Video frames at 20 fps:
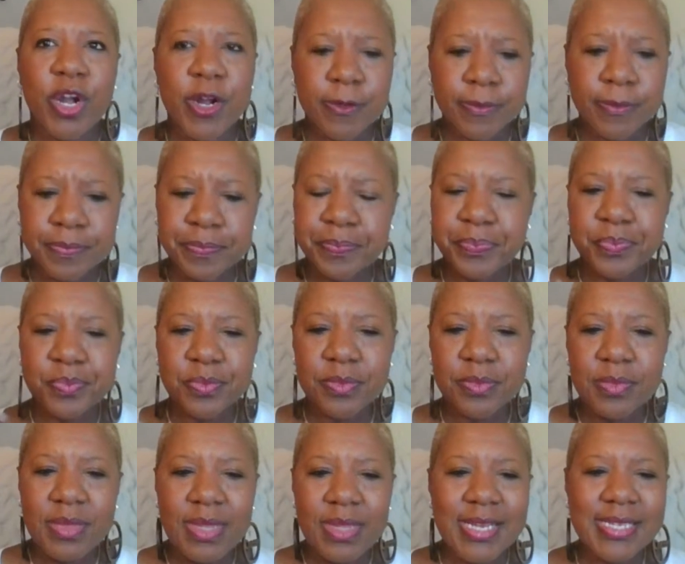
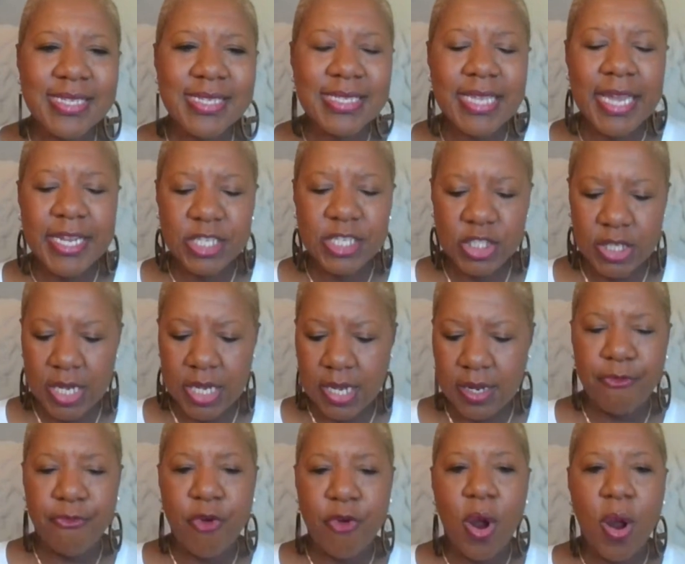stationed
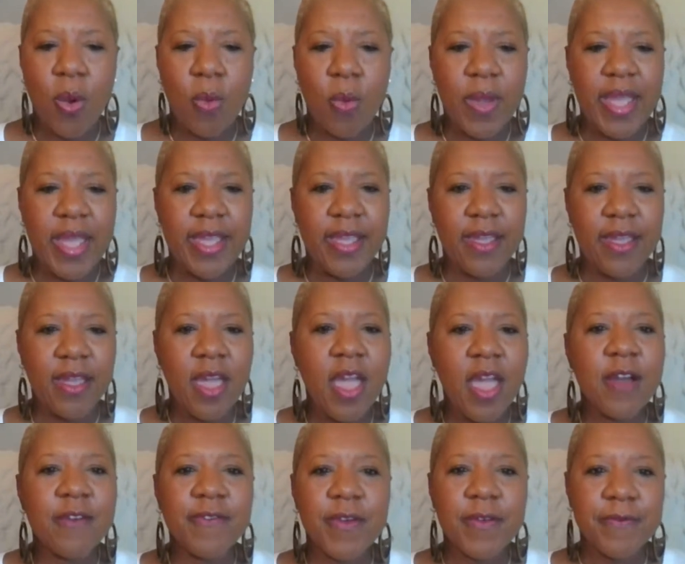far away
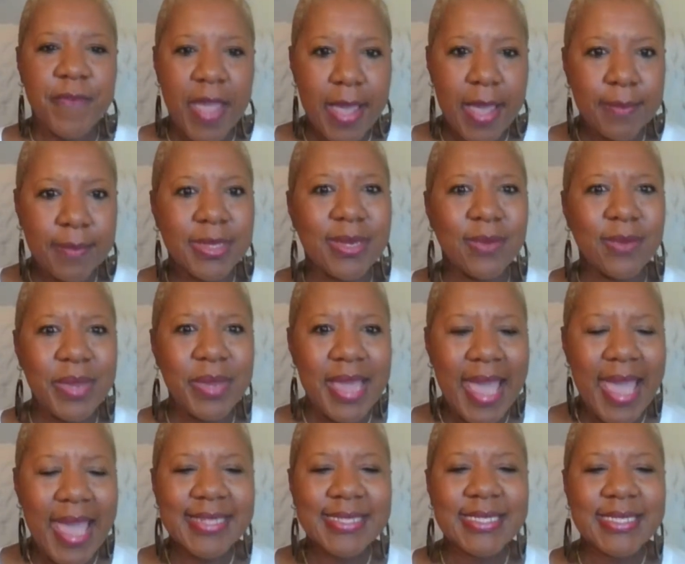from family, we
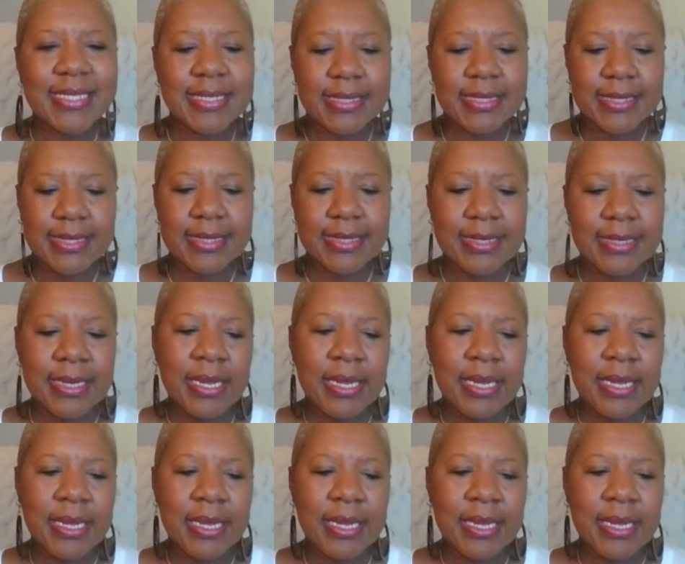had to